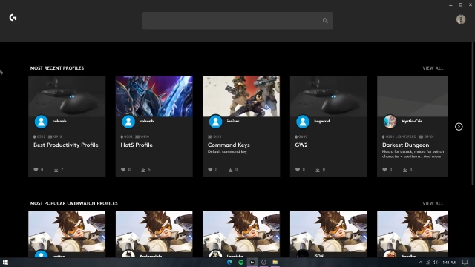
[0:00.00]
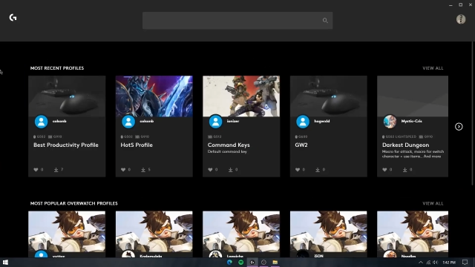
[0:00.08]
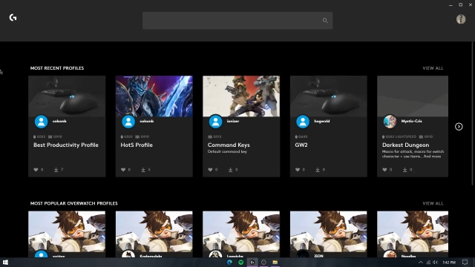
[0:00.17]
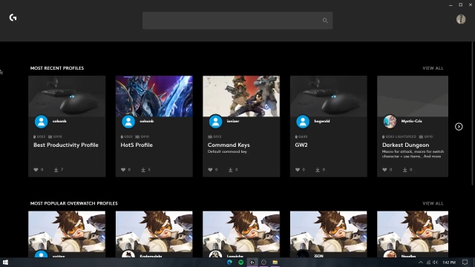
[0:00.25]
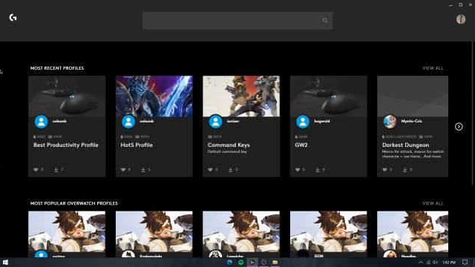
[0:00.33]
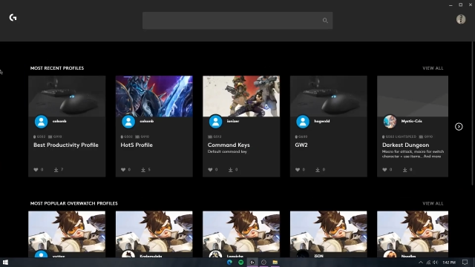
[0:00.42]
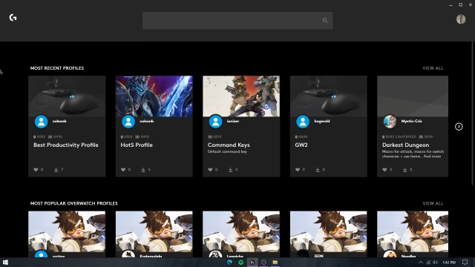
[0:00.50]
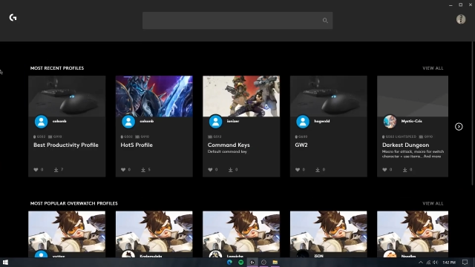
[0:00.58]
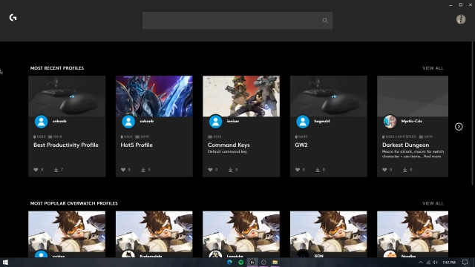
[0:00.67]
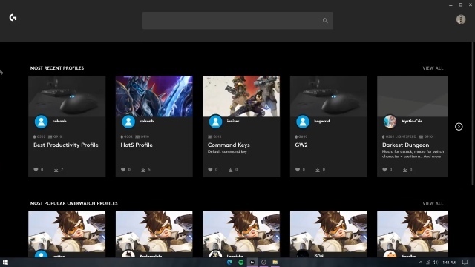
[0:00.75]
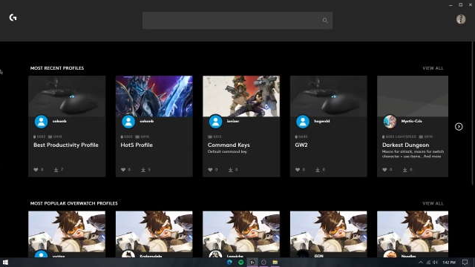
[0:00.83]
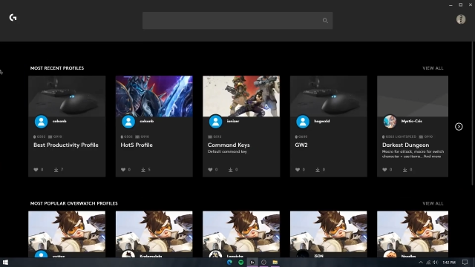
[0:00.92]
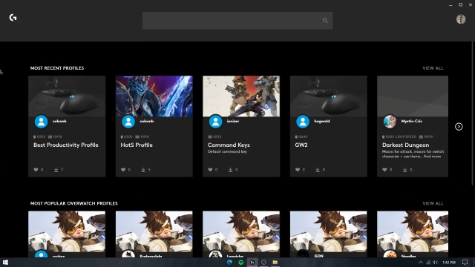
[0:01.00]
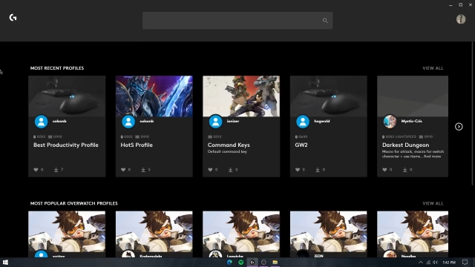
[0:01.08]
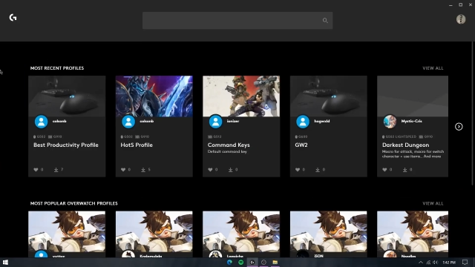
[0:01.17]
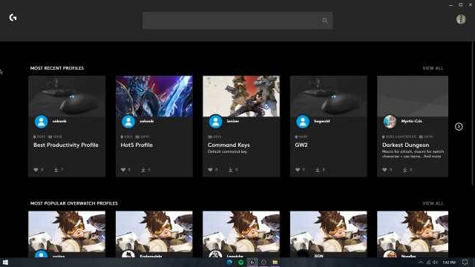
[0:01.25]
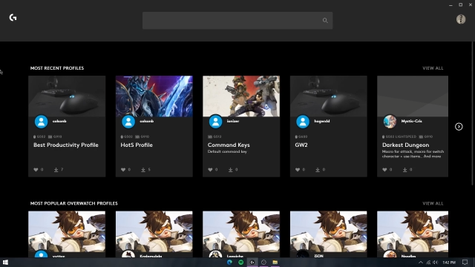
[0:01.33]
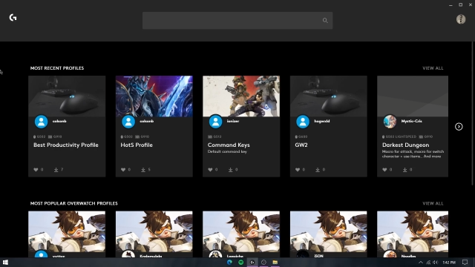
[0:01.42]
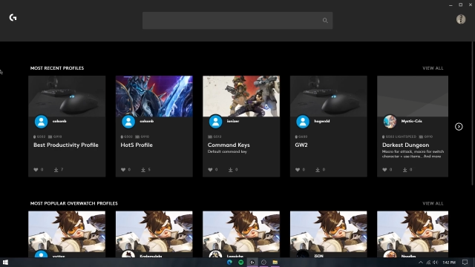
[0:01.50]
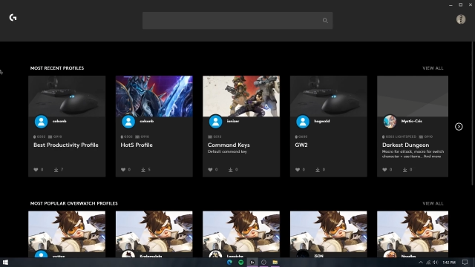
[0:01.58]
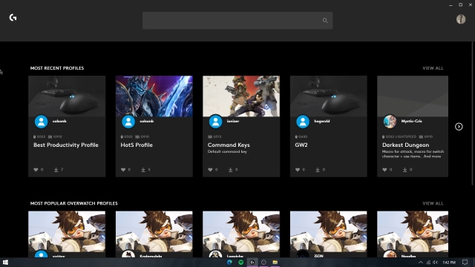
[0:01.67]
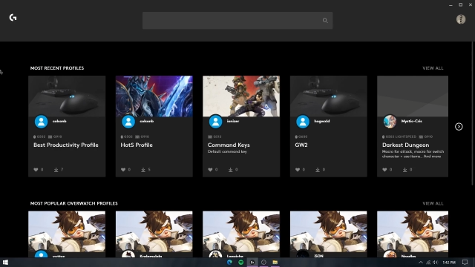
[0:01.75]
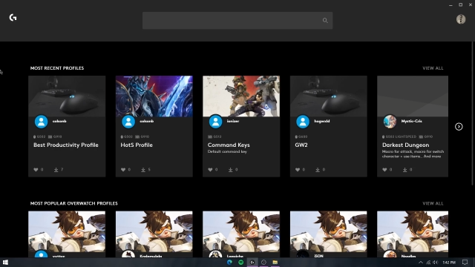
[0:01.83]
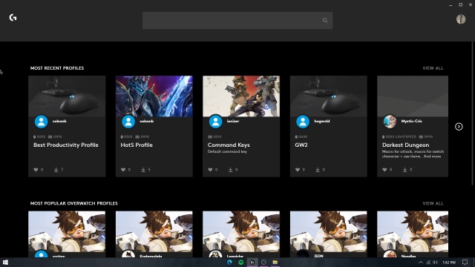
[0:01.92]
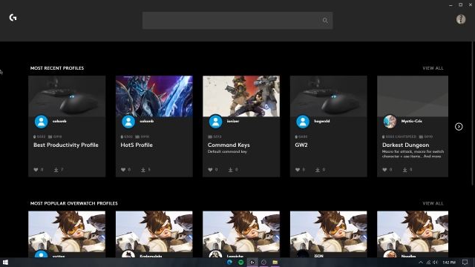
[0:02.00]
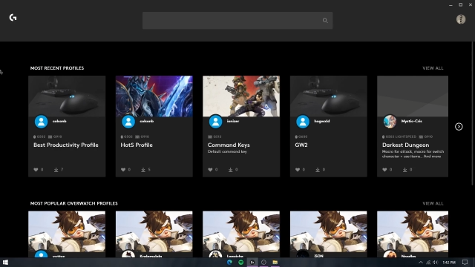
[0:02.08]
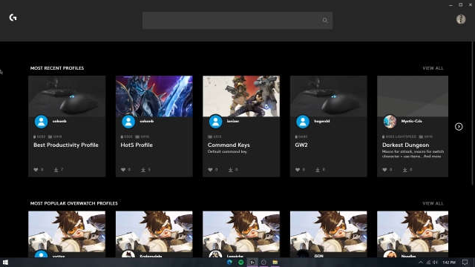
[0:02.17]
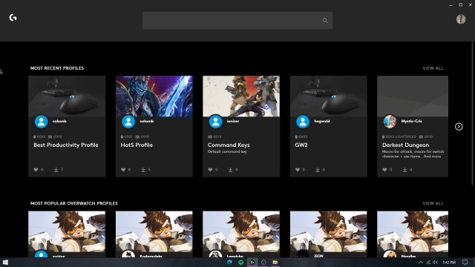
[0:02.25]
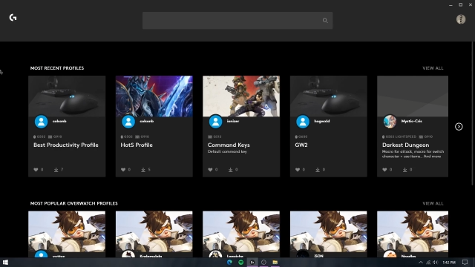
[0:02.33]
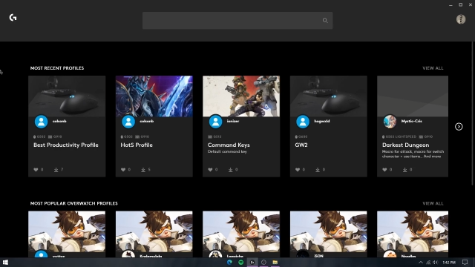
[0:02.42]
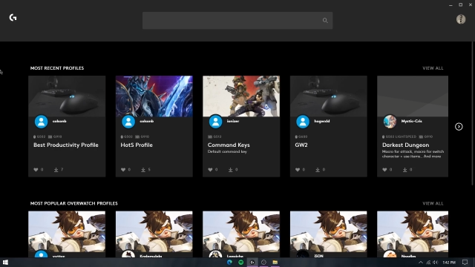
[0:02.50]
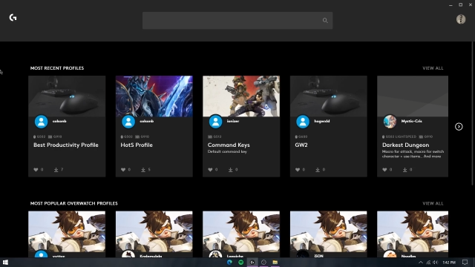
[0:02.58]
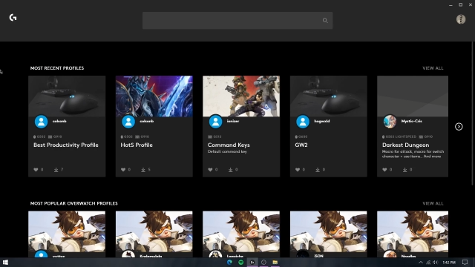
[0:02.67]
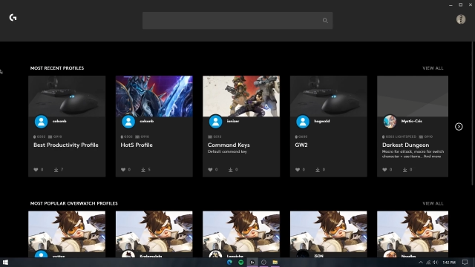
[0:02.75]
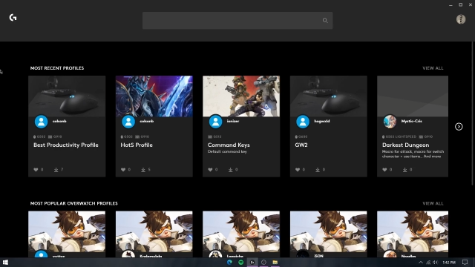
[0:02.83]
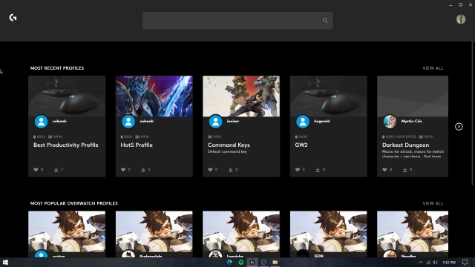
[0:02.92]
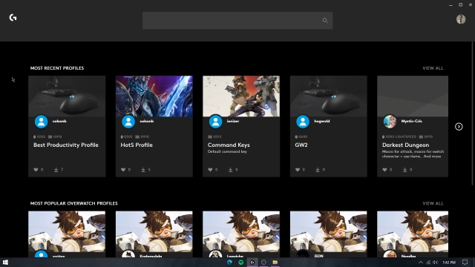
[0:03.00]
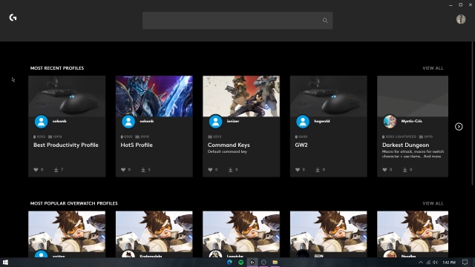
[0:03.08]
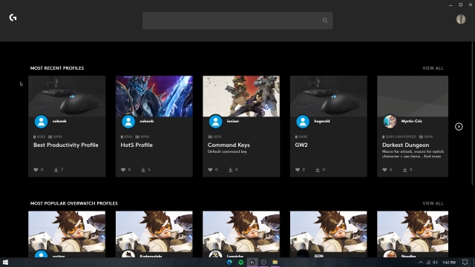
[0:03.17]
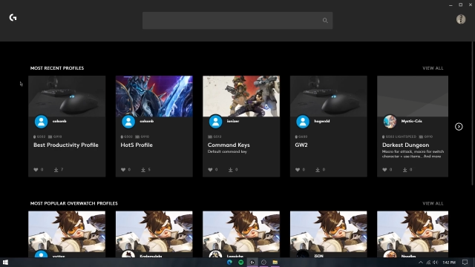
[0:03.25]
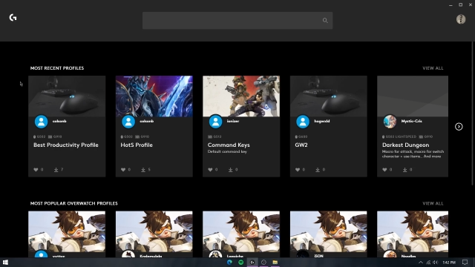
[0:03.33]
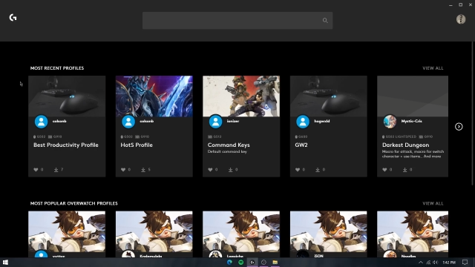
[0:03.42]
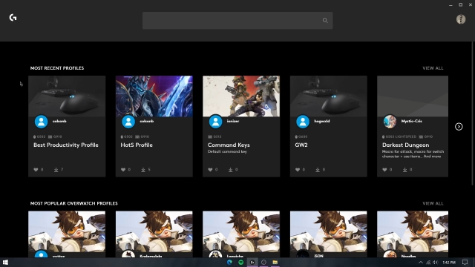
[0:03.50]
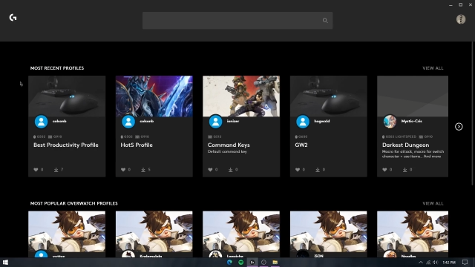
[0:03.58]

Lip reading: Nobody's mouth can be seen.